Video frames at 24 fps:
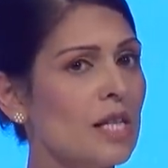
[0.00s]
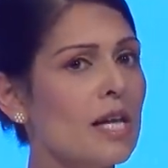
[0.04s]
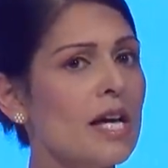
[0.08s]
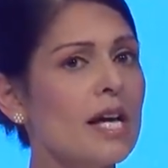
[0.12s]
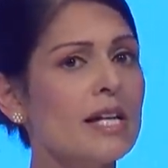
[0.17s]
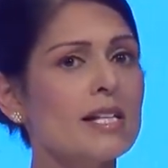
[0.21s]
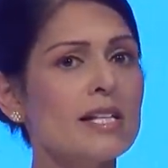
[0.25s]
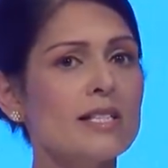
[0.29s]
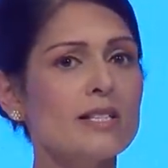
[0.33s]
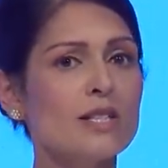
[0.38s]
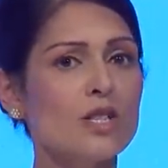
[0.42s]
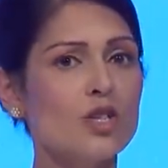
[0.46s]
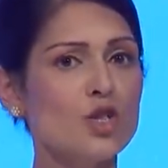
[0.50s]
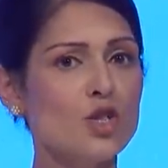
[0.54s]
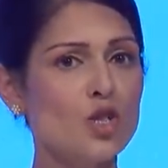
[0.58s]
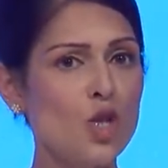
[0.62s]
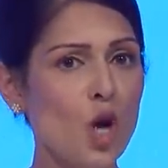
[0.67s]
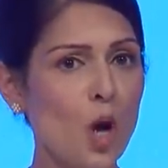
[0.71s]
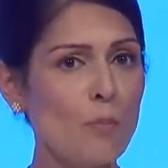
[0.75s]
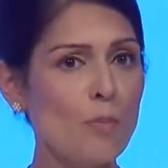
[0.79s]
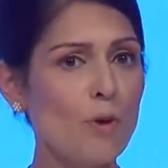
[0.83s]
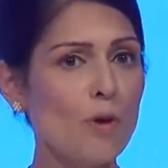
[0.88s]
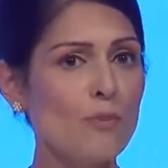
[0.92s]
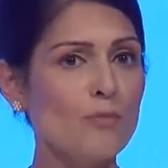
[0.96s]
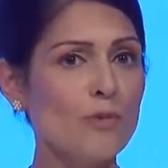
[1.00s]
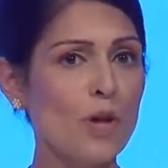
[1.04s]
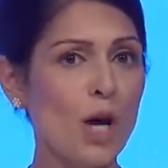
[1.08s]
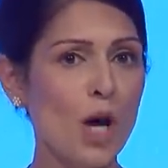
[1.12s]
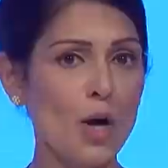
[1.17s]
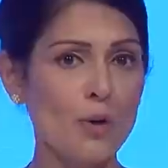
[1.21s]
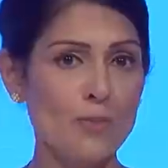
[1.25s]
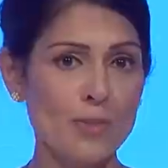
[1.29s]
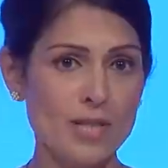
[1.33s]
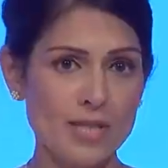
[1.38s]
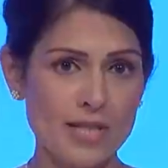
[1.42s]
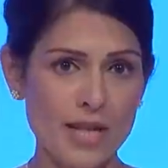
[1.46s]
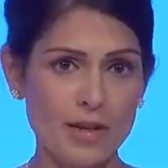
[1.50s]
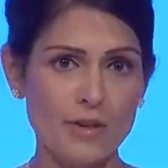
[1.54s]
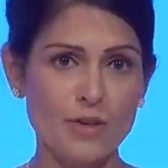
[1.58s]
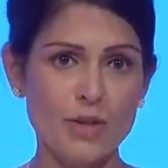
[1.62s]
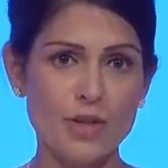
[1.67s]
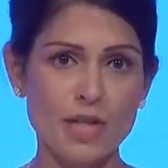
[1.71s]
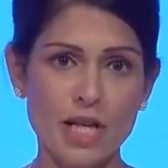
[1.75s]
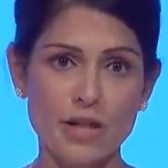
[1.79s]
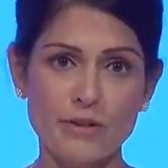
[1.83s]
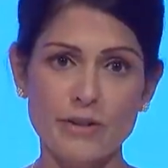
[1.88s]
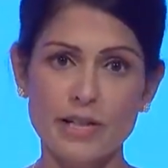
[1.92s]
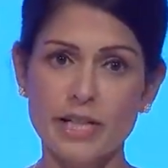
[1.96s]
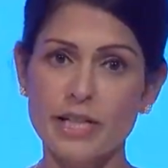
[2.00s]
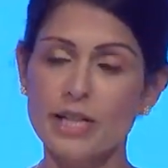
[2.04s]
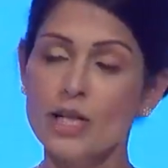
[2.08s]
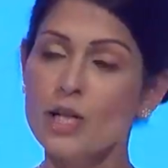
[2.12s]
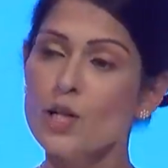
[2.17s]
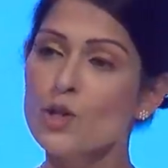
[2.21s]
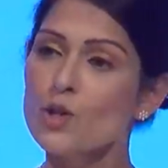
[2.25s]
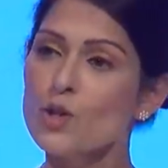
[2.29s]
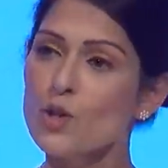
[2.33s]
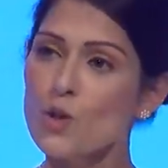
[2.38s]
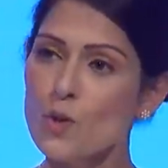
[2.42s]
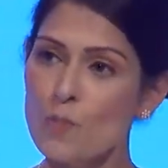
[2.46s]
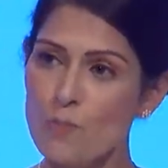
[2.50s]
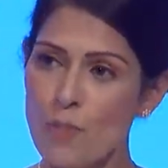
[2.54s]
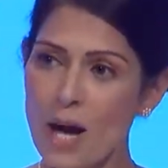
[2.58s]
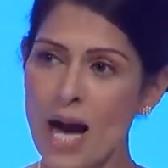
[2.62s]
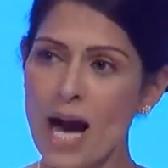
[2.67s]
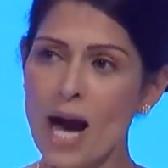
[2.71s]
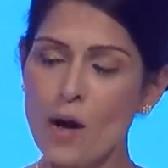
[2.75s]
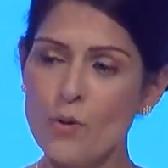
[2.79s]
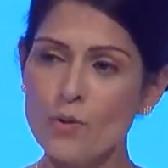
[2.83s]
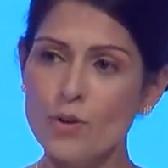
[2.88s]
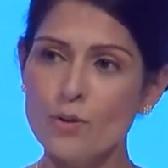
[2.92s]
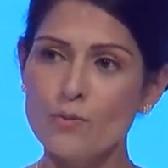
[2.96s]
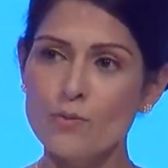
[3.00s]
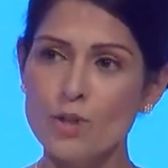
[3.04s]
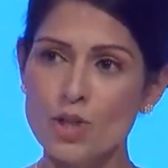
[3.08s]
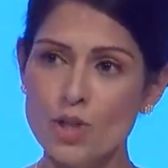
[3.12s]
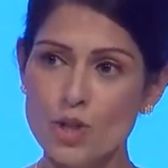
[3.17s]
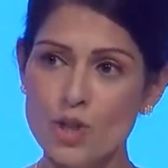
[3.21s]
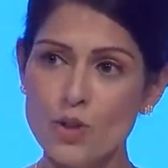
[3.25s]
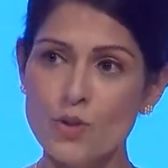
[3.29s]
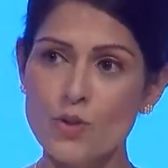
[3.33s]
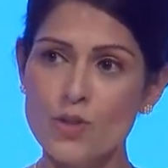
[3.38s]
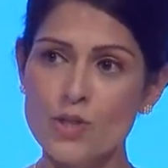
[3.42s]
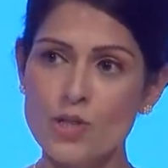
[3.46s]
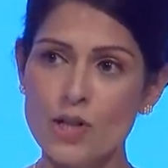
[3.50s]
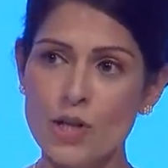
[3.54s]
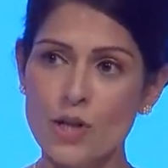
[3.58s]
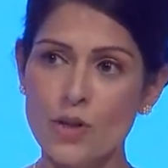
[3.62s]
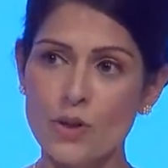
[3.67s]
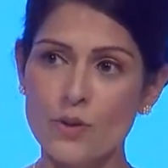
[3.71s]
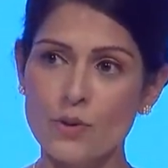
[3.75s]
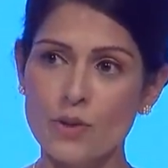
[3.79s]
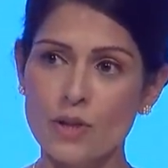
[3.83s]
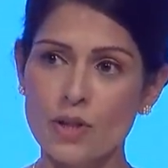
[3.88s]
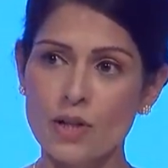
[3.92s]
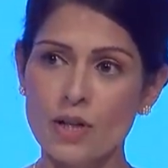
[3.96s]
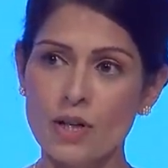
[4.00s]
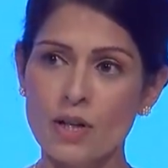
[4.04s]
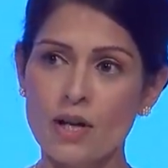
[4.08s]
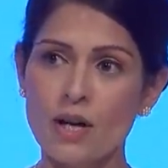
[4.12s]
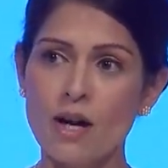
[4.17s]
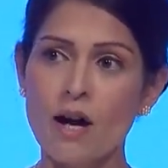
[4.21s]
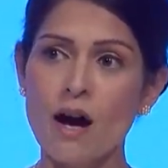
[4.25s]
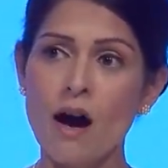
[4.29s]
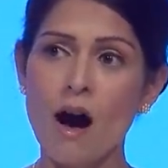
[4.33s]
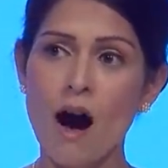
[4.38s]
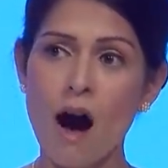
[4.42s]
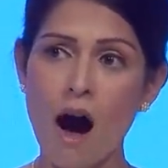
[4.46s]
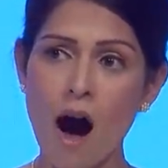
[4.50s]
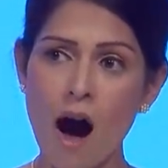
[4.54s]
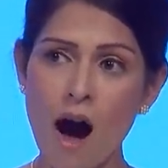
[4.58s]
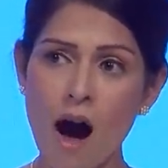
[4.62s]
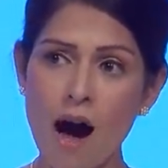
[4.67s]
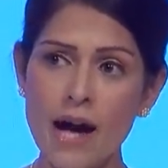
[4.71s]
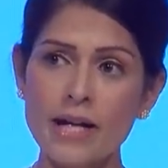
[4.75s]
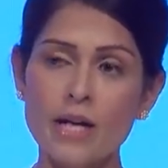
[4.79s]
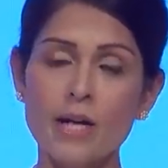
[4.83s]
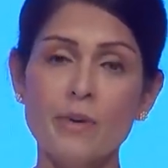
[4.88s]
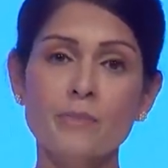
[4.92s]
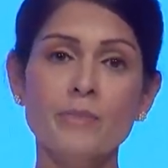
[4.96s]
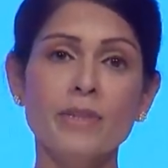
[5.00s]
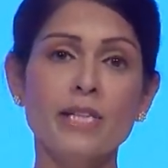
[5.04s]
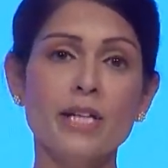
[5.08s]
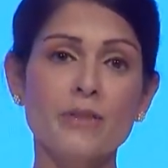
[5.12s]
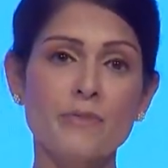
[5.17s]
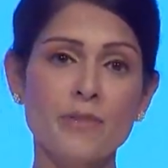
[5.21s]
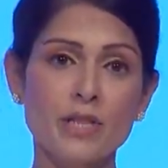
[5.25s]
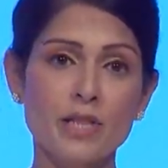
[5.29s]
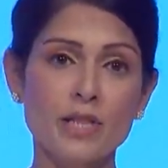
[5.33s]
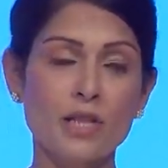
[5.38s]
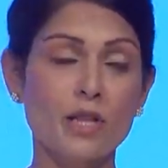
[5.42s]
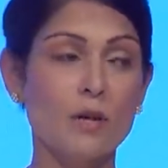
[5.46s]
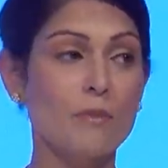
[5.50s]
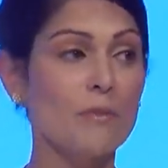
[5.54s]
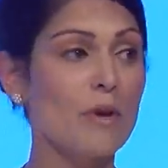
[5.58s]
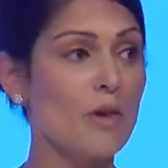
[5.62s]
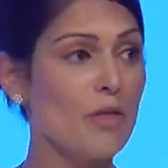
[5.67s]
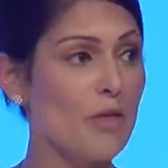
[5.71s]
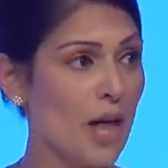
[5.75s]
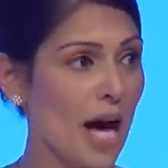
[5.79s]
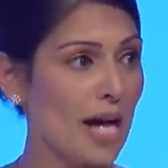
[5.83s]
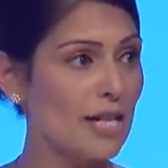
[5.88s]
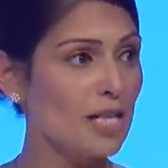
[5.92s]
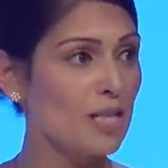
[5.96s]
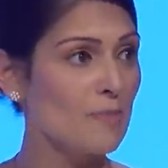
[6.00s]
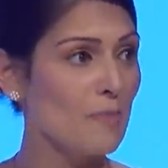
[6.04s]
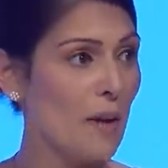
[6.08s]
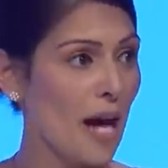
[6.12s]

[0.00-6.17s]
It is the job of the Home Secretary to empower them to do so. I am giving them that